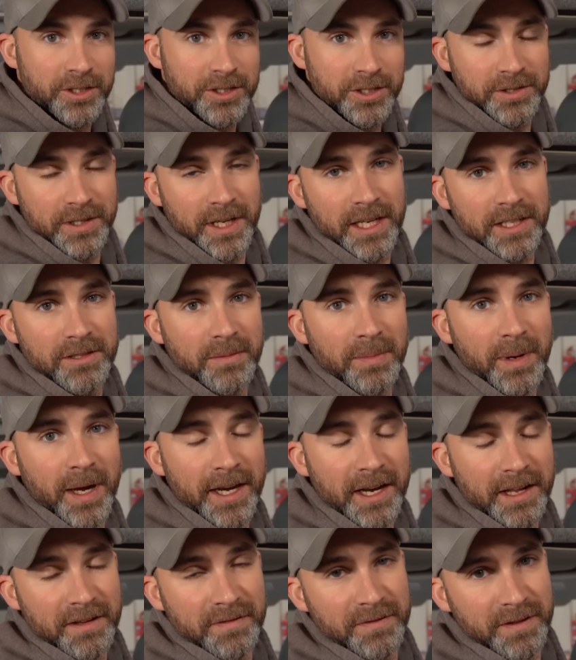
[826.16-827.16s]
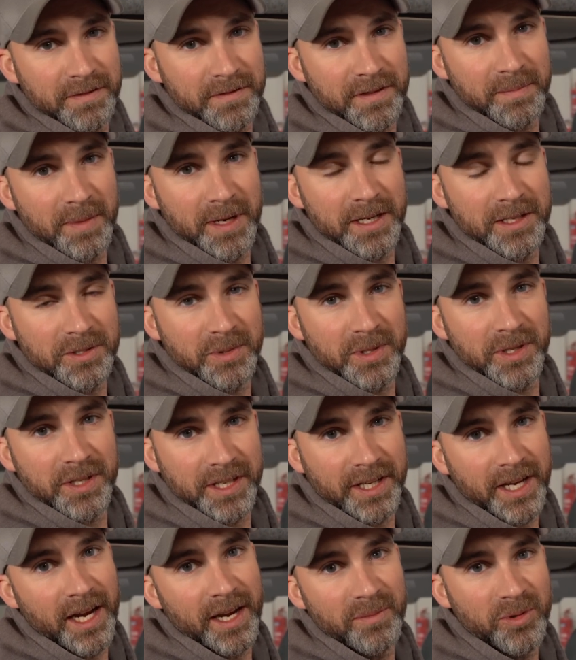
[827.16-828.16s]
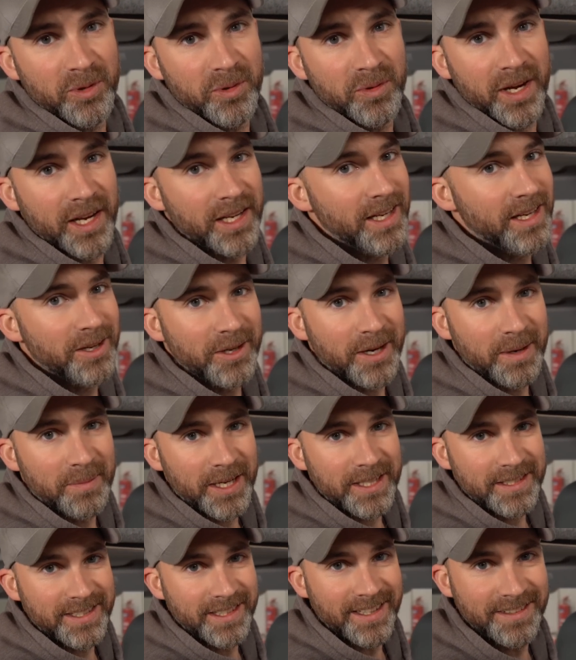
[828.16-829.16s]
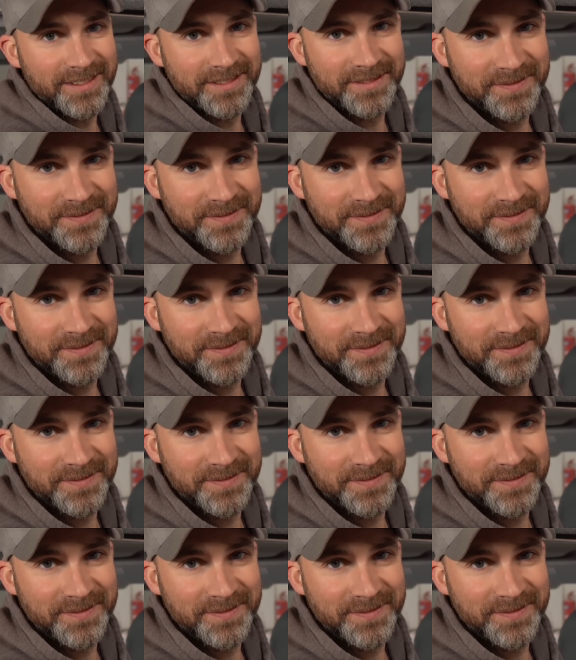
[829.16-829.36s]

to do that to about another 50 metres worth of cable, and then I'll get back to you.